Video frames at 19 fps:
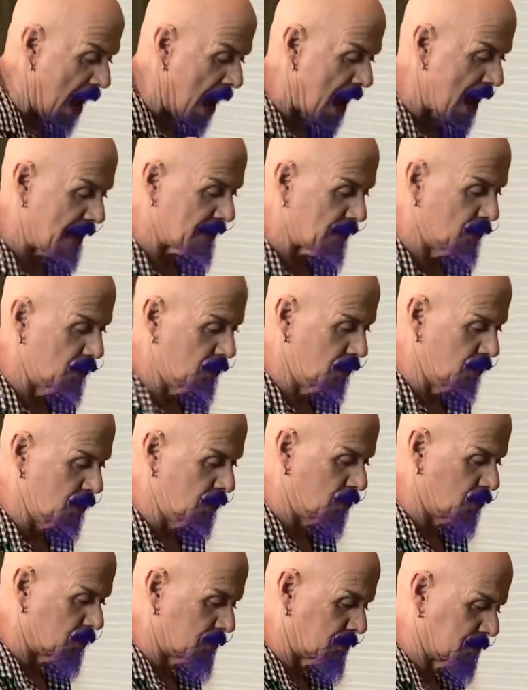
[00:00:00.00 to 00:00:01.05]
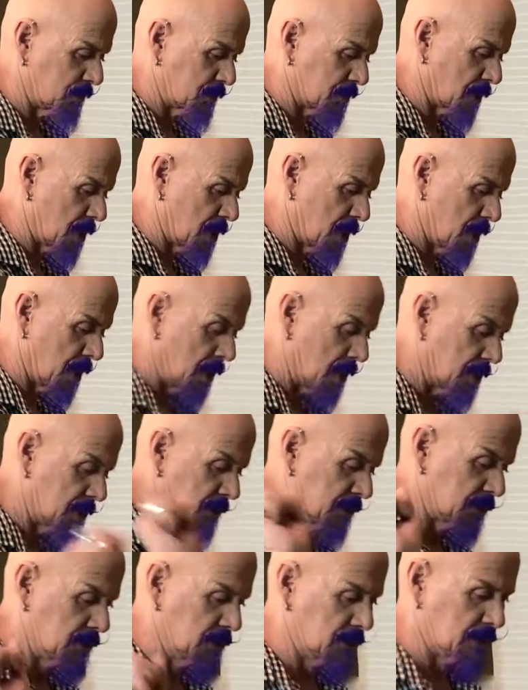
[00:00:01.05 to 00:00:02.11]
hot. Ooh,
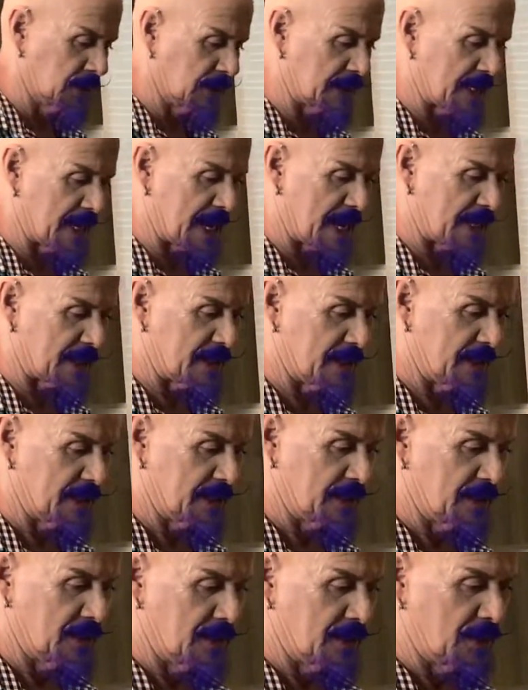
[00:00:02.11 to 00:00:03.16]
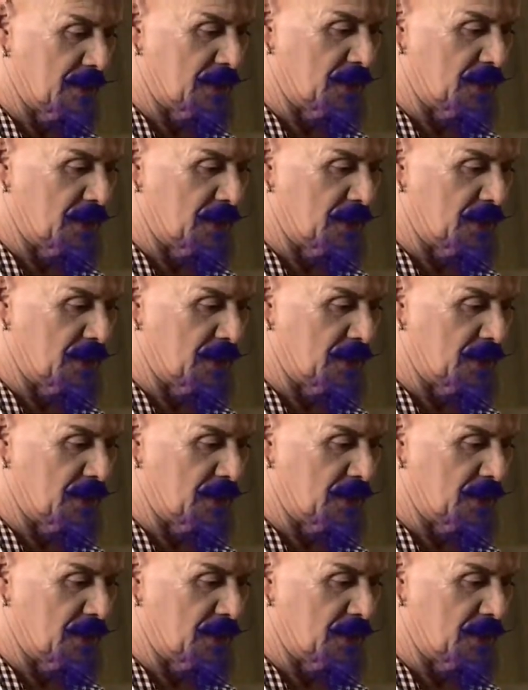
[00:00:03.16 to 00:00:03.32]
girl. Ooh, look at that.